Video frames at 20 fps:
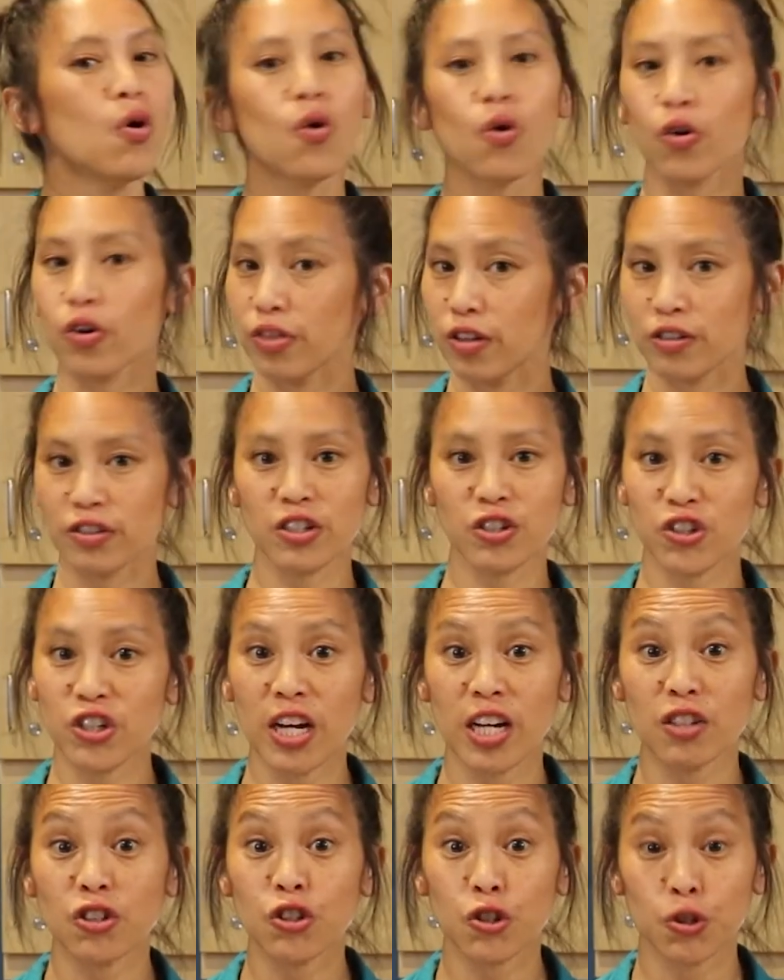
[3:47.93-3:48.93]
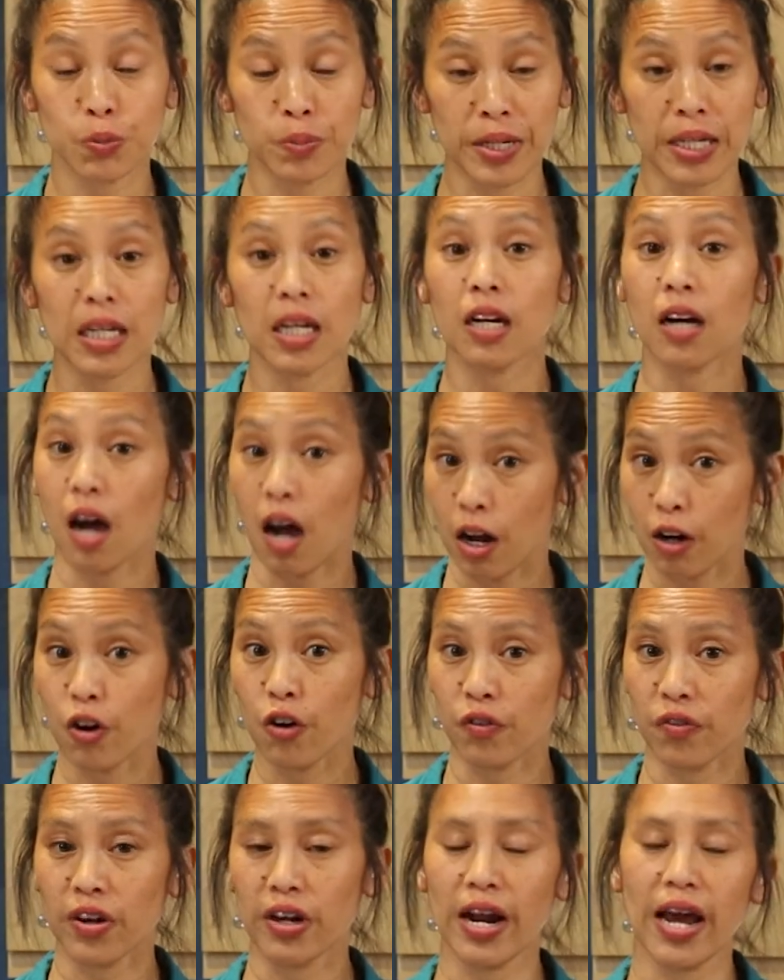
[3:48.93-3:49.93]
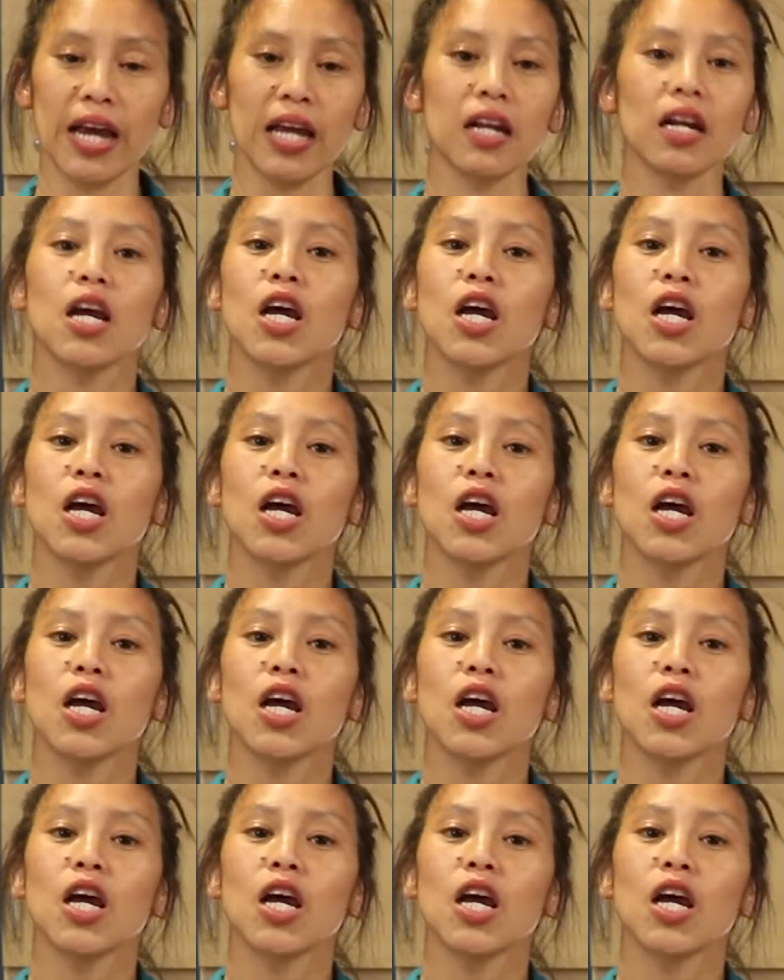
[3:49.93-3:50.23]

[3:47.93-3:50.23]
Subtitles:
or there's a chance you'll be caught overnight,